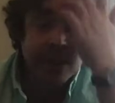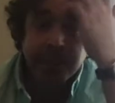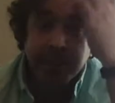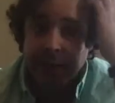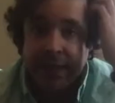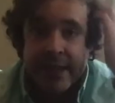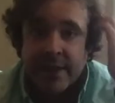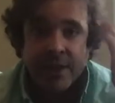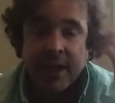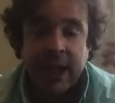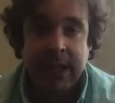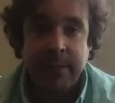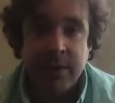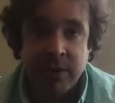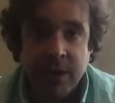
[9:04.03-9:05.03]
police are going
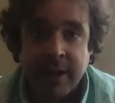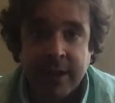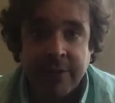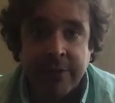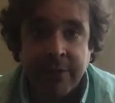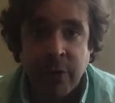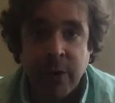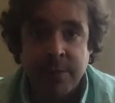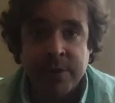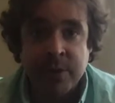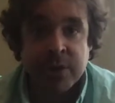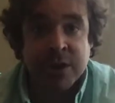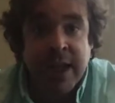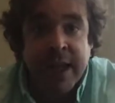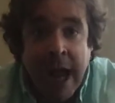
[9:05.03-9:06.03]
to be looking for him. So
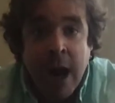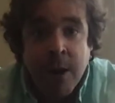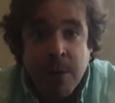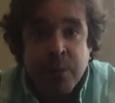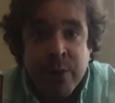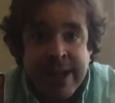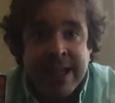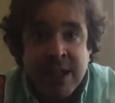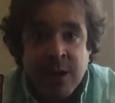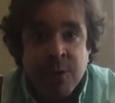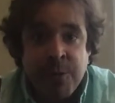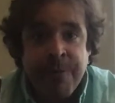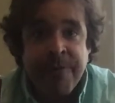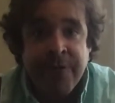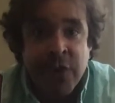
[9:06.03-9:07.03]
she's like, I'll bring
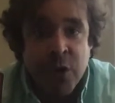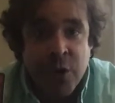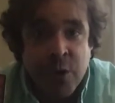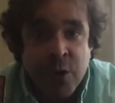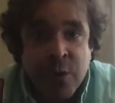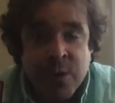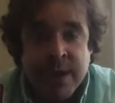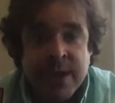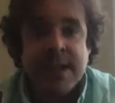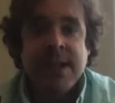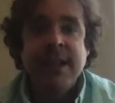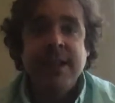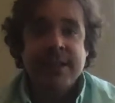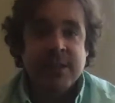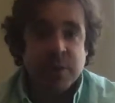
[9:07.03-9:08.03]
you food.
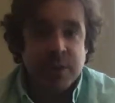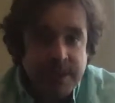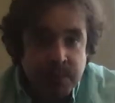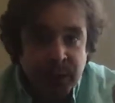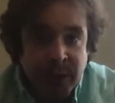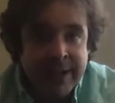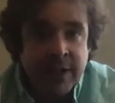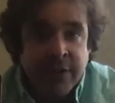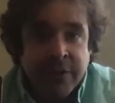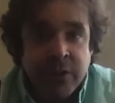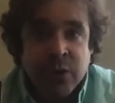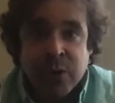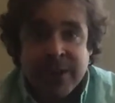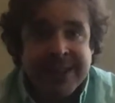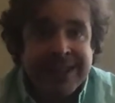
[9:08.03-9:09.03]
So she brings
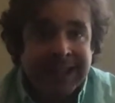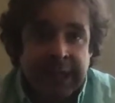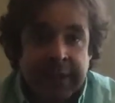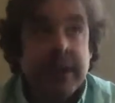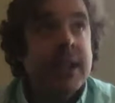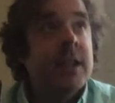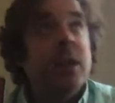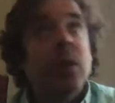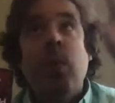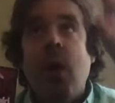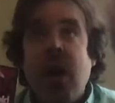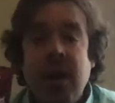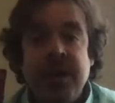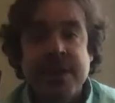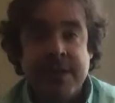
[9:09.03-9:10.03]
food, and he's living in the
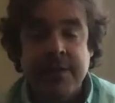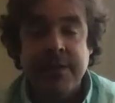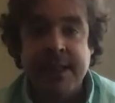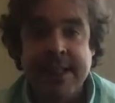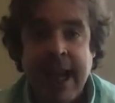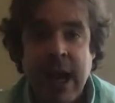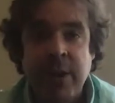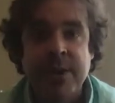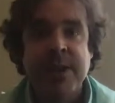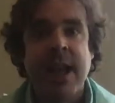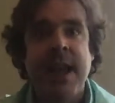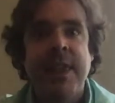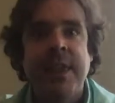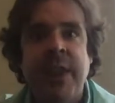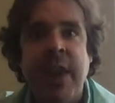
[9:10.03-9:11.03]
walls of this house,
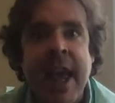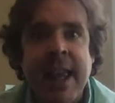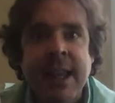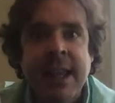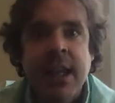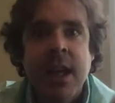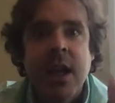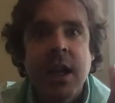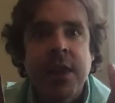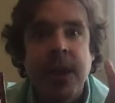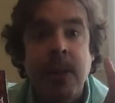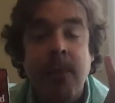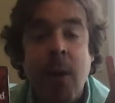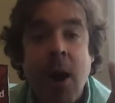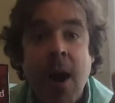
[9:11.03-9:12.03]
and then the
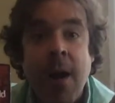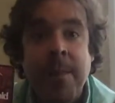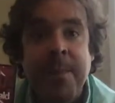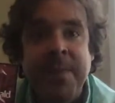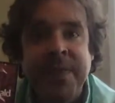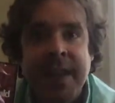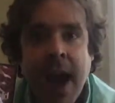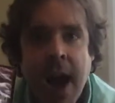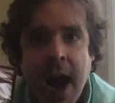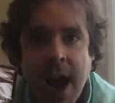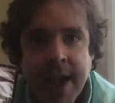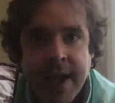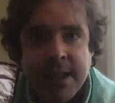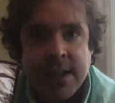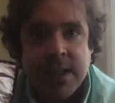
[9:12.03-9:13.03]
mom
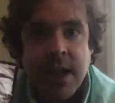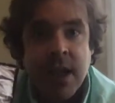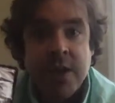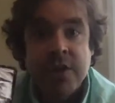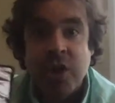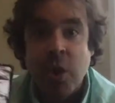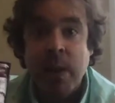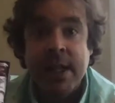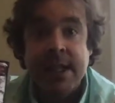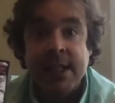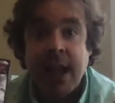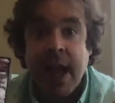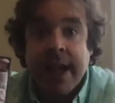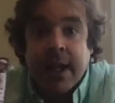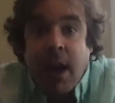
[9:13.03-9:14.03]
dies. So he's
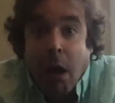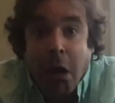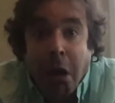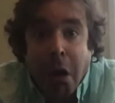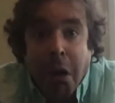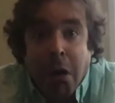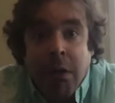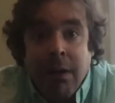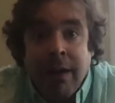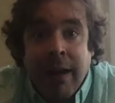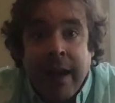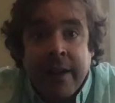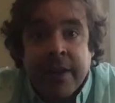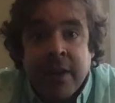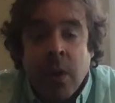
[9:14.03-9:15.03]
like, what do
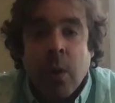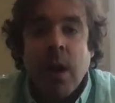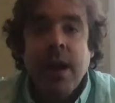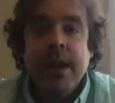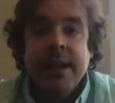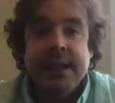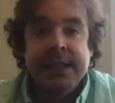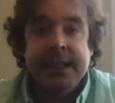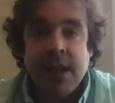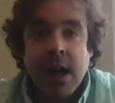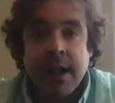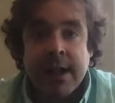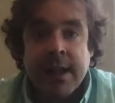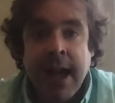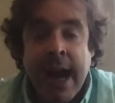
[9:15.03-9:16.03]
I do? He's stuck
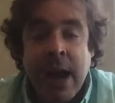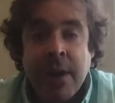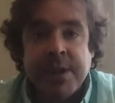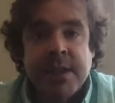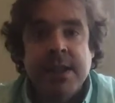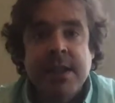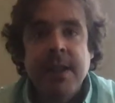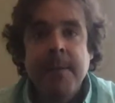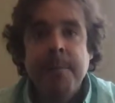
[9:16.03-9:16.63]
in the house.